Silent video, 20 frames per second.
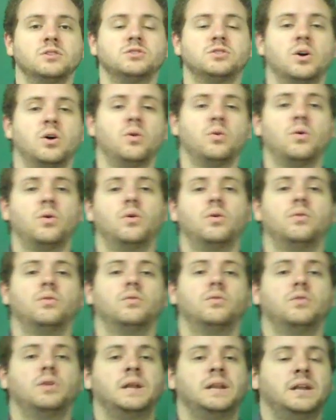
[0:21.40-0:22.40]
So
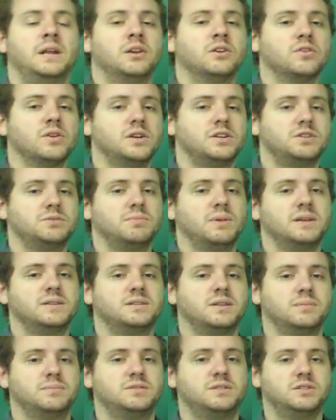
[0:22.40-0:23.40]
in integration by
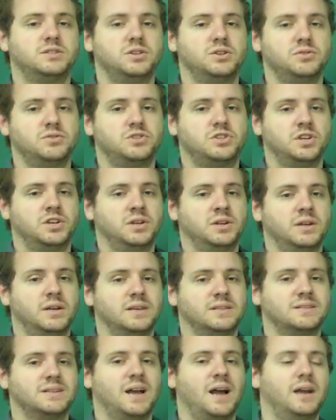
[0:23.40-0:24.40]
substitution,
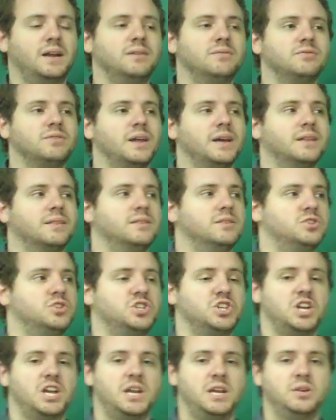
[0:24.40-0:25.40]
it's kind of like the
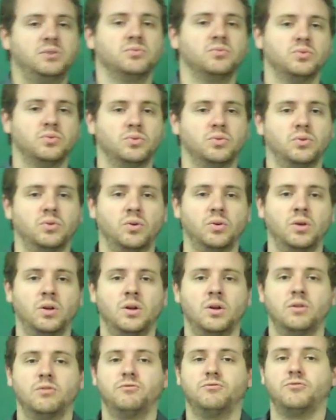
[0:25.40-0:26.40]
chain rule
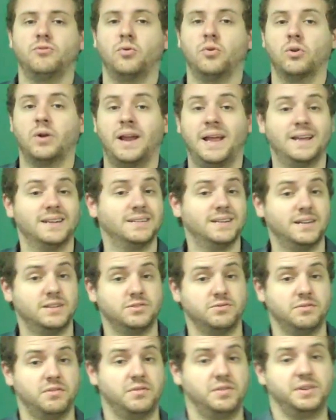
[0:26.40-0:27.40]
for
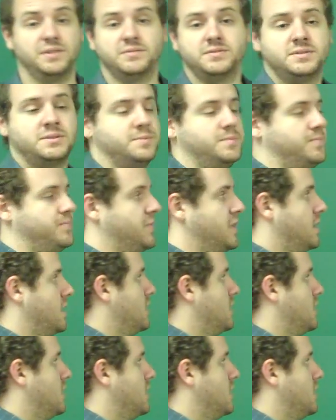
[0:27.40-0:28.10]
antiderivatives.